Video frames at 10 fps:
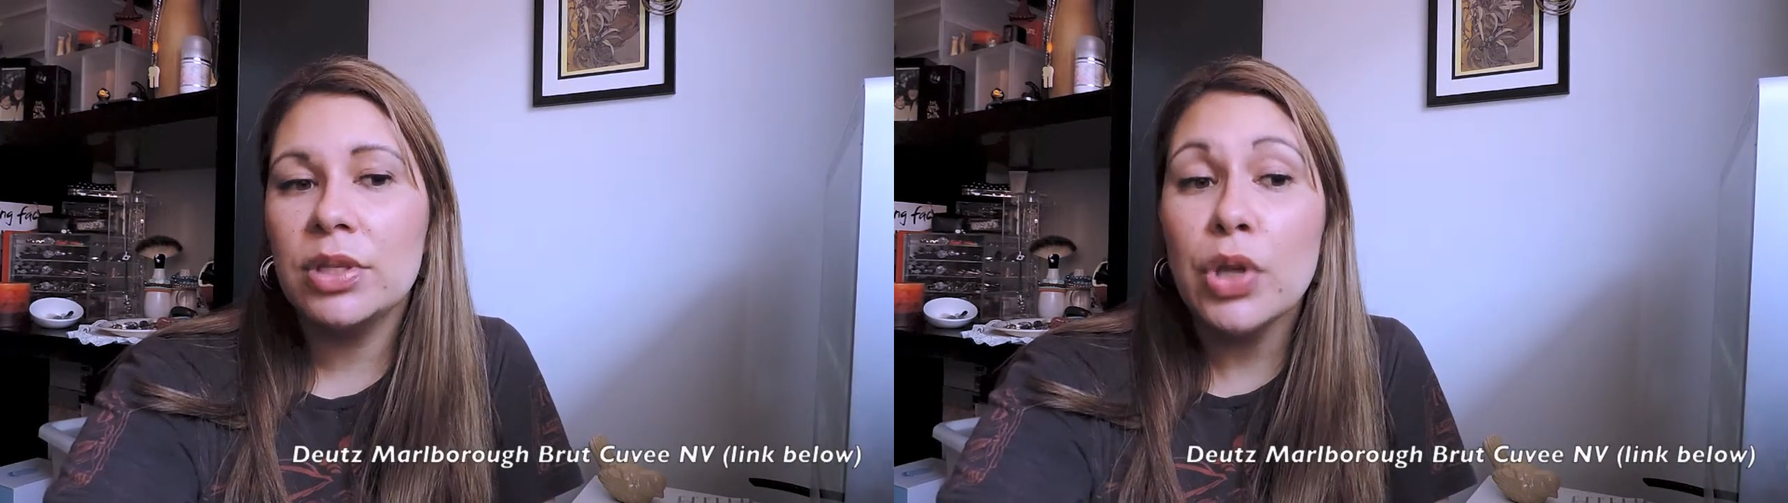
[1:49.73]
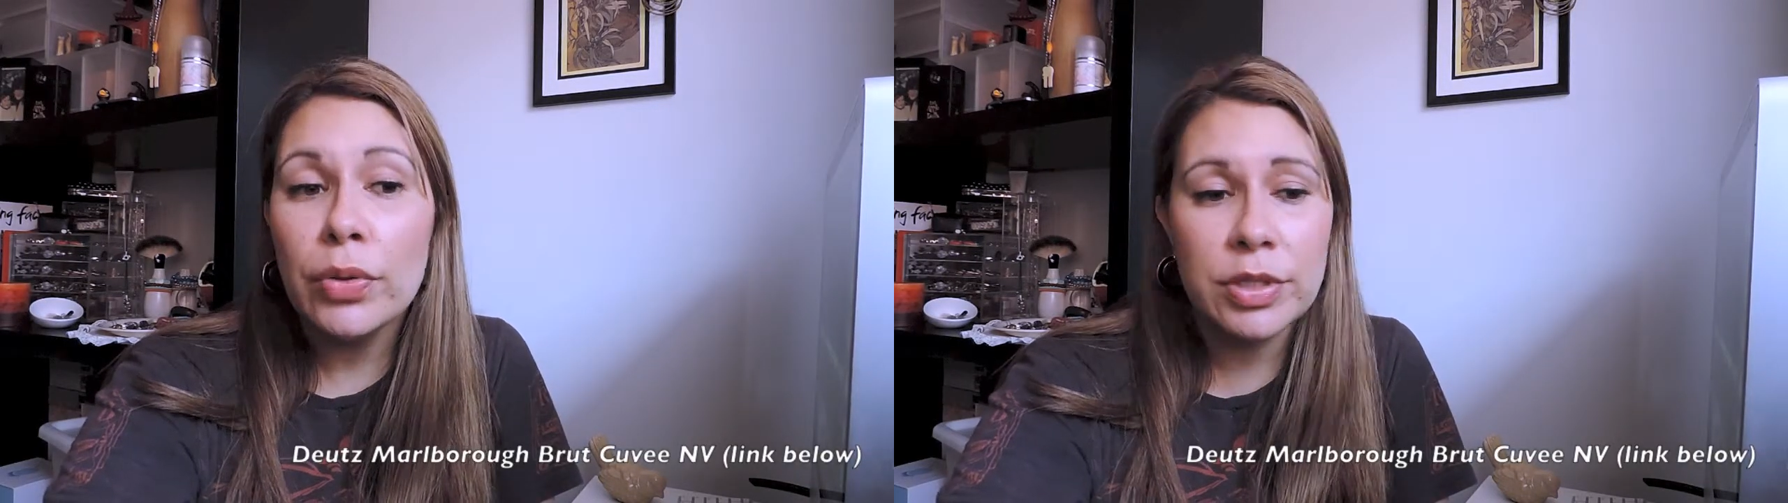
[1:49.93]

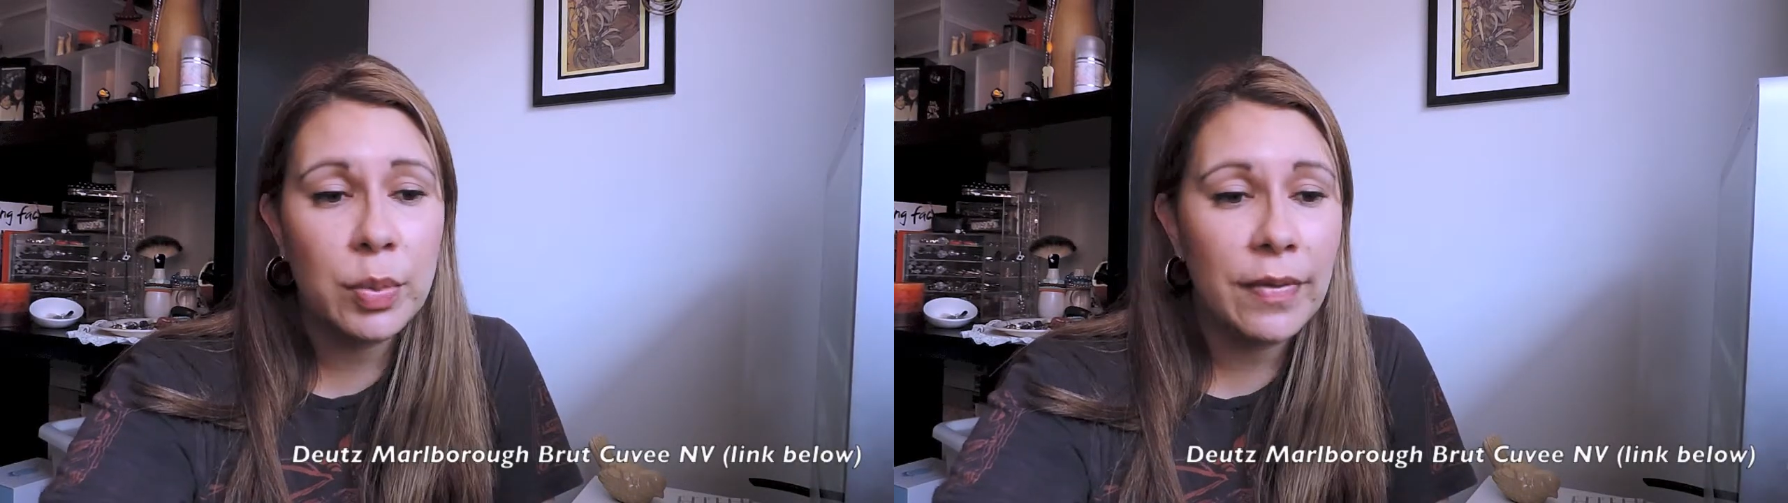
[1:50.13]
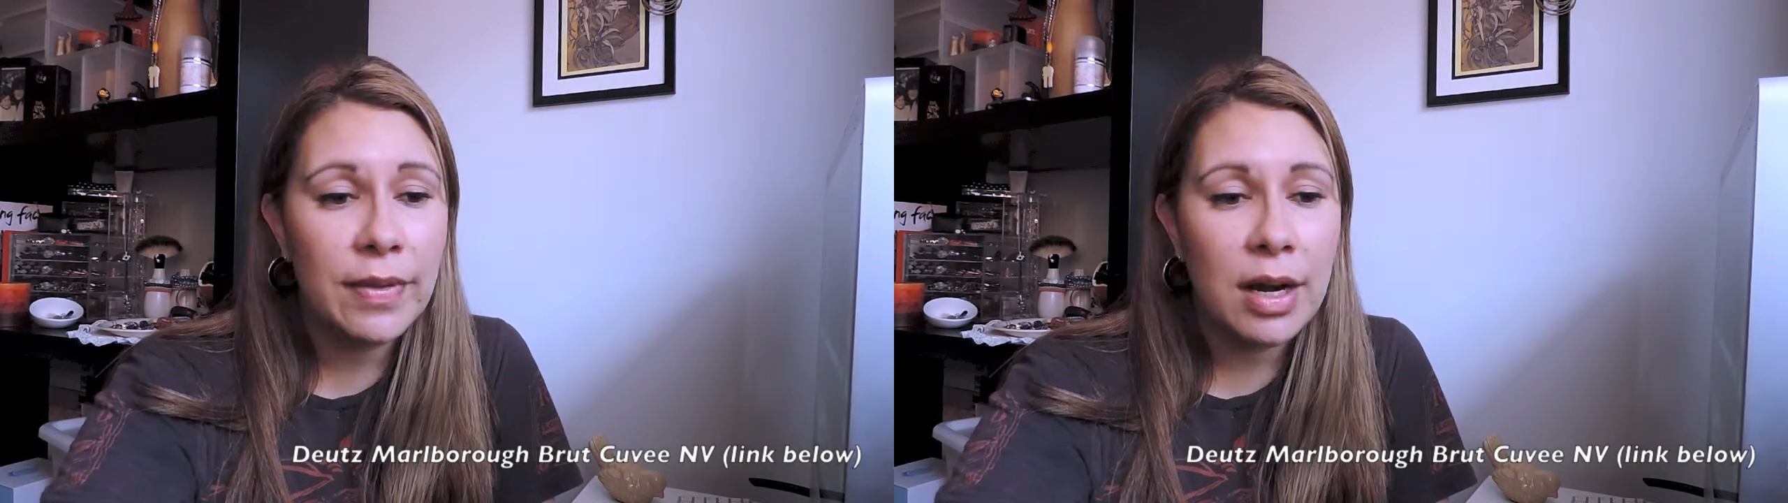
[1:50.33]
the
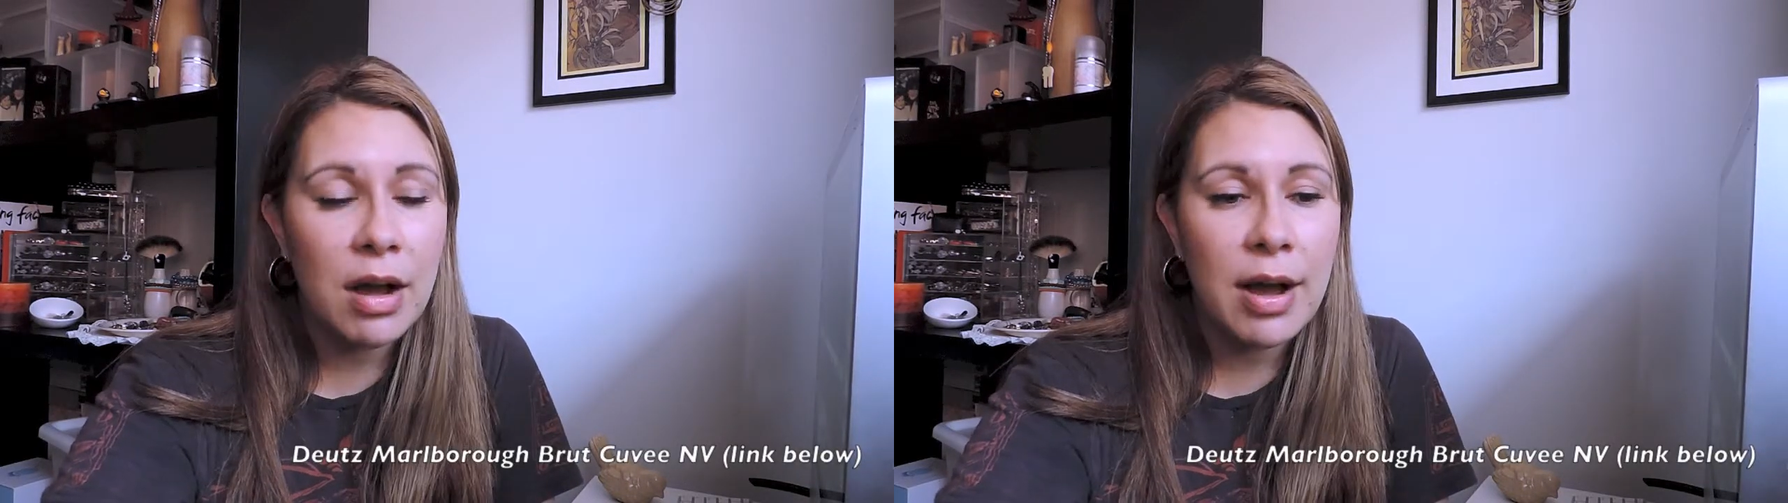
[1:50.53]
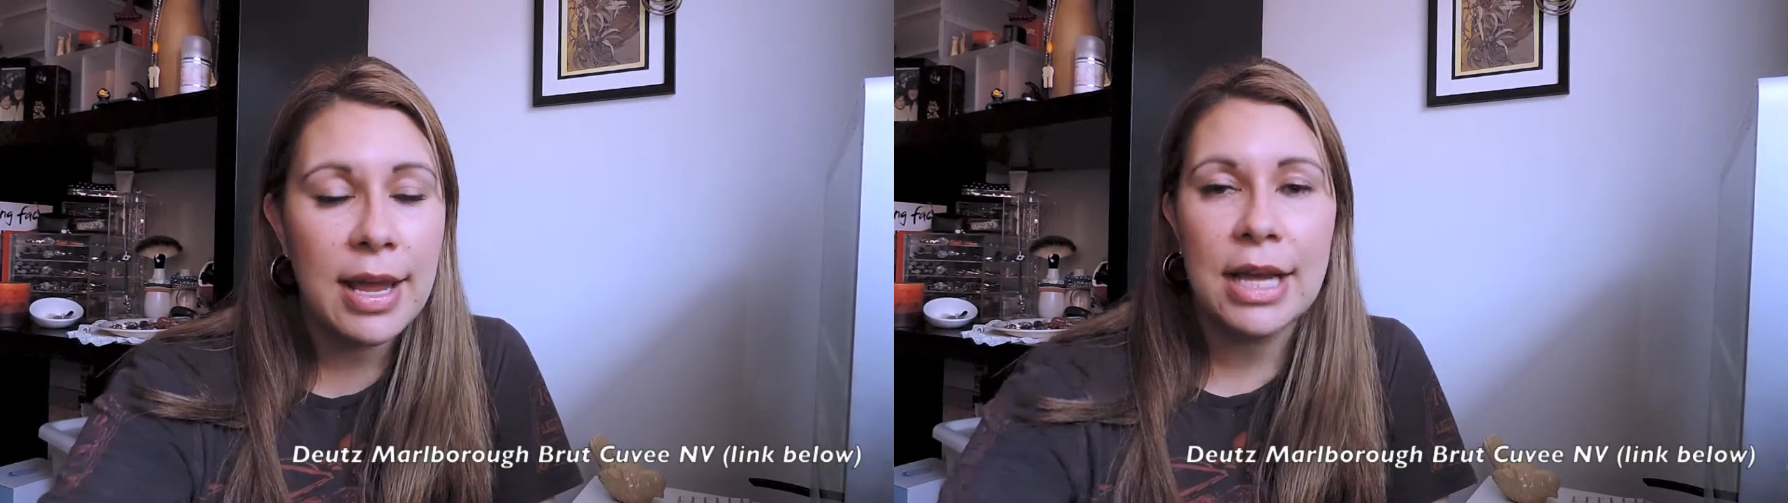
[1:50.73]
Doots one that
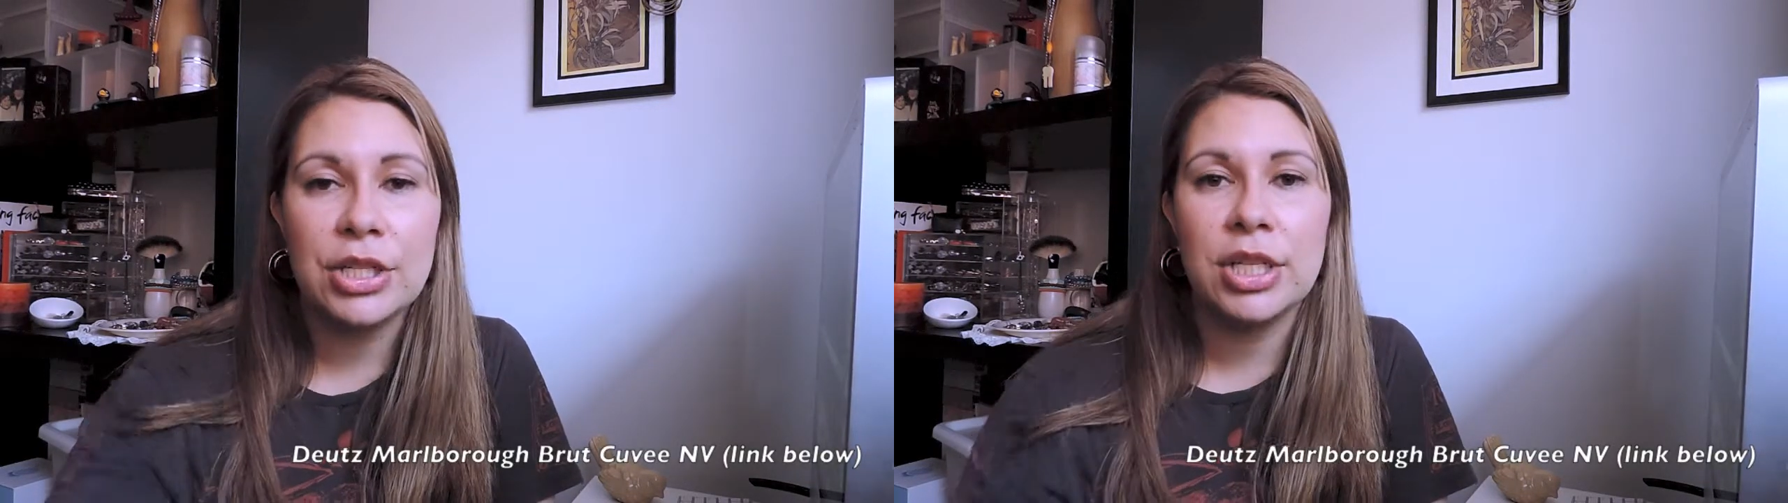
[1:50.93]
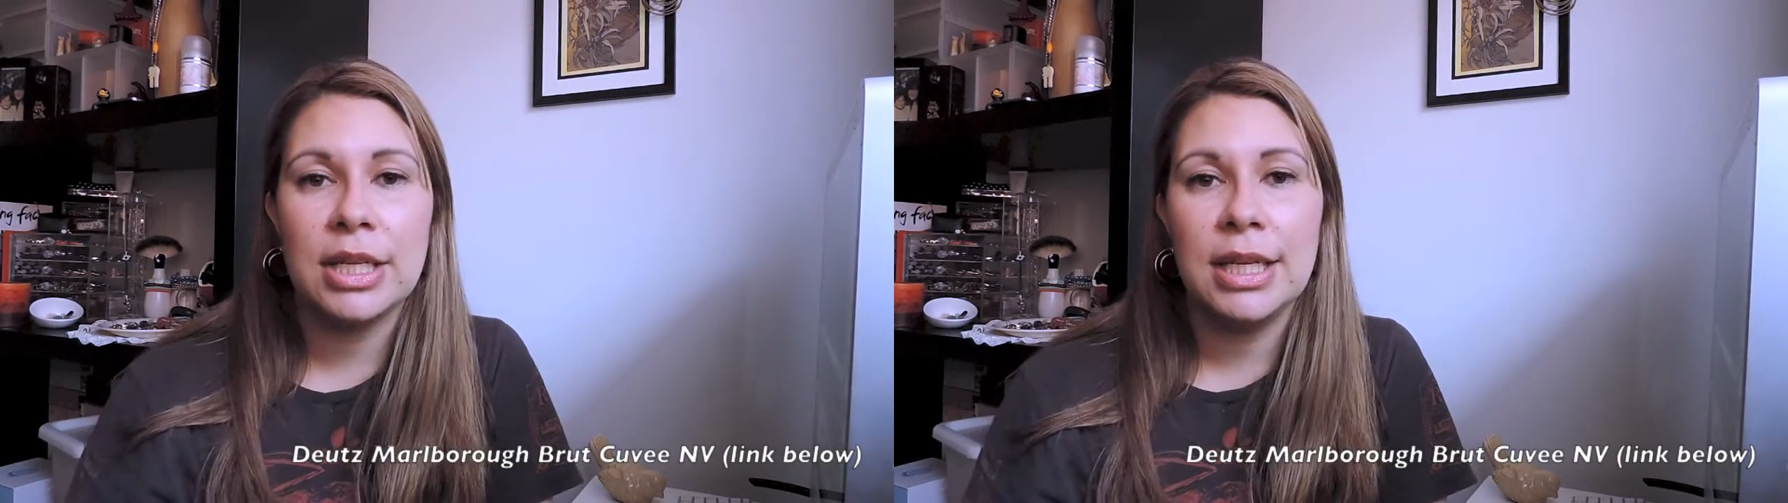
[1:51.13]
I
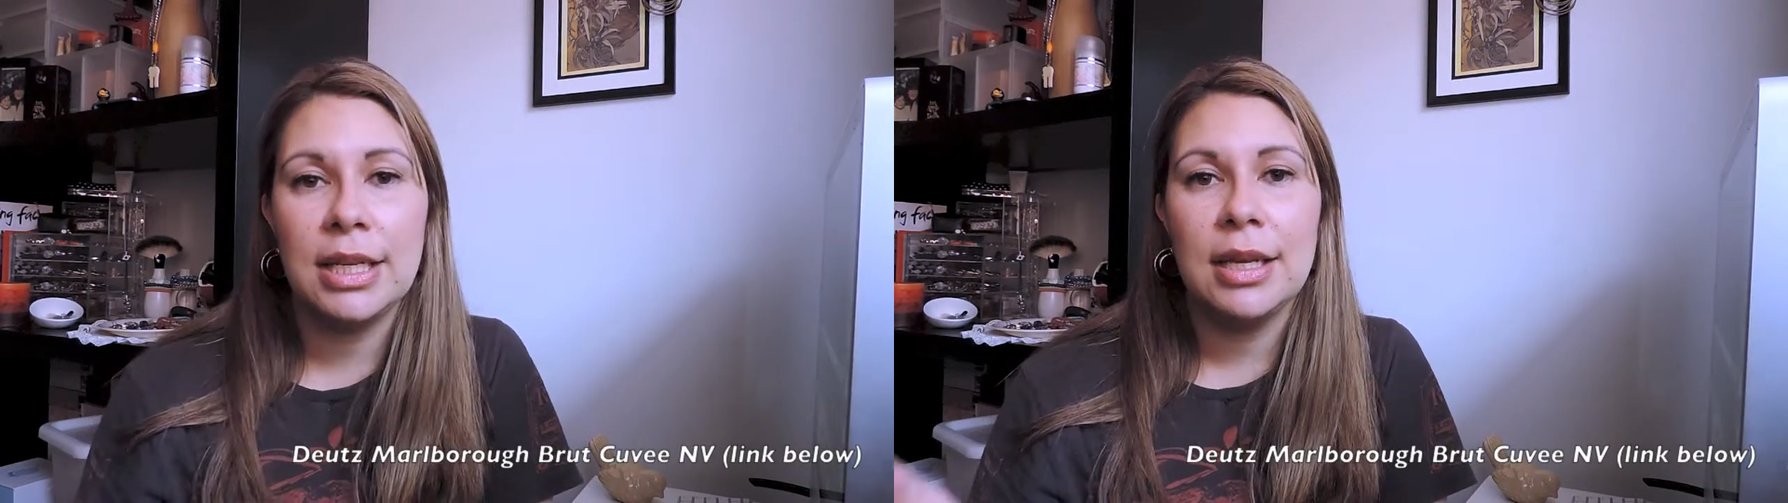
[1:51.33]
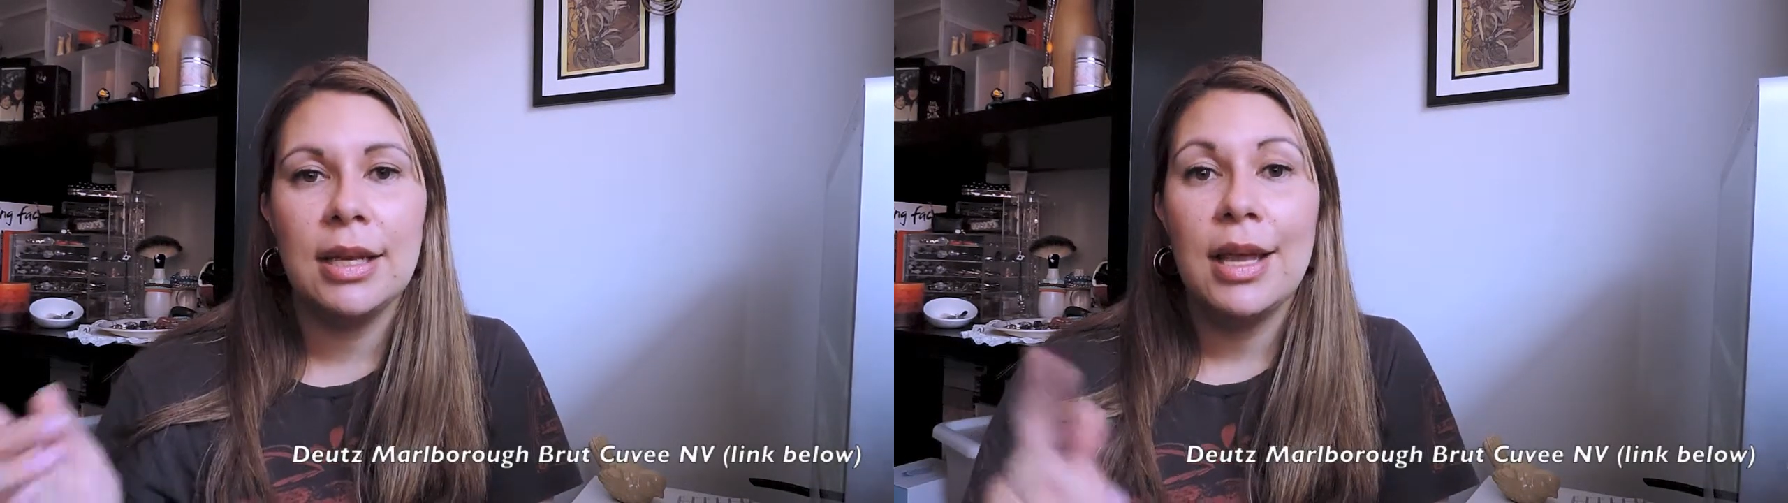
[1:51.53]

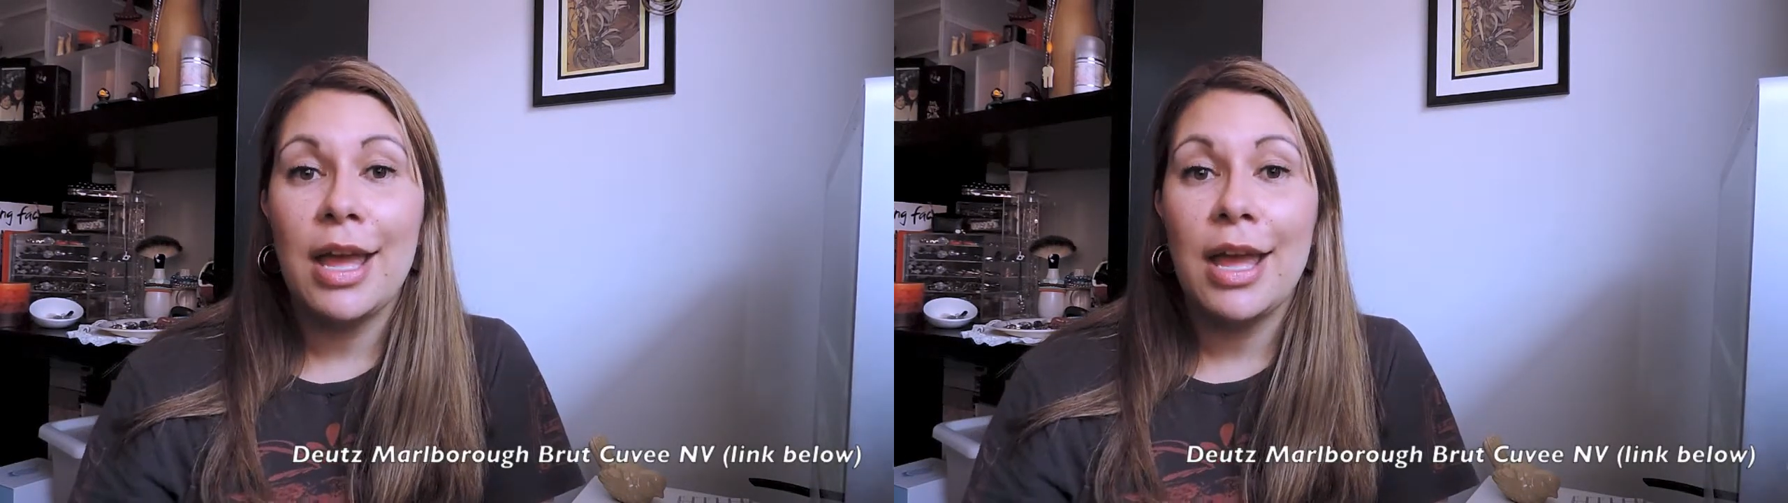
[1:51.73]
actually